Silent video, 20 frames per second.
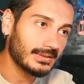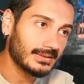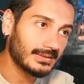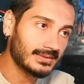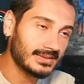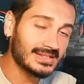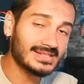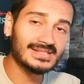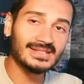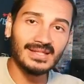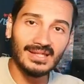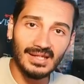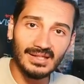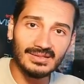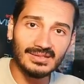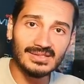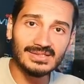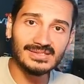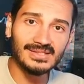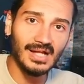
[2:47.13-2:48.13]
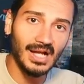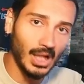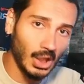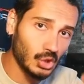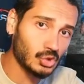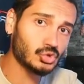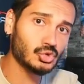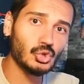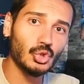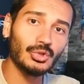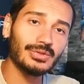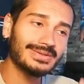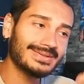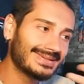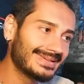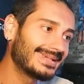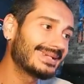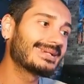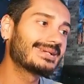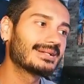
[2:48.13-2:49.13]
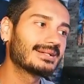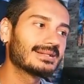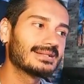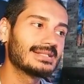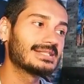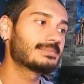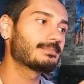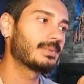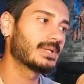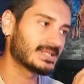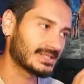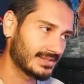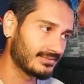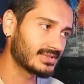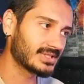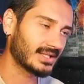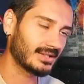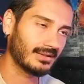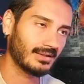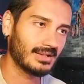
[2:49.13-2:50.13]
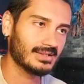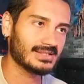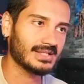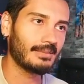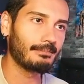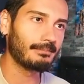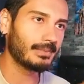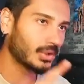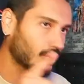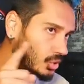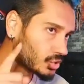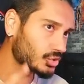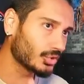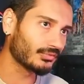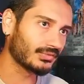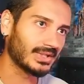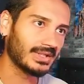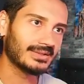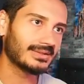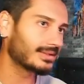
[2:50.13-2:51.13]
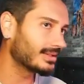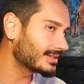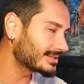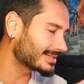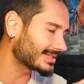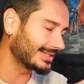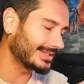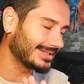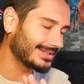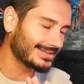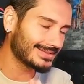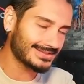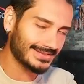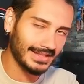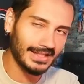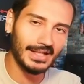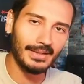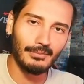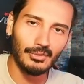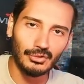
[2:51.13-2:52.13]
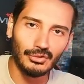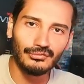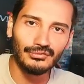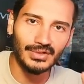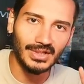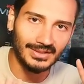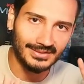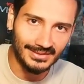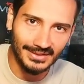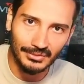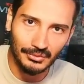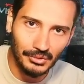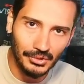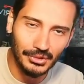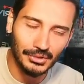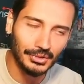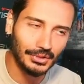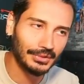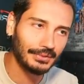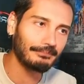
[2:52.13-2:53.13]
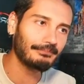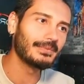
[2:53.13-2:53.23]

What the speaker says: The skeletons also trigger this passive skill, guys, and because of that there is an insane amount of the attack going on,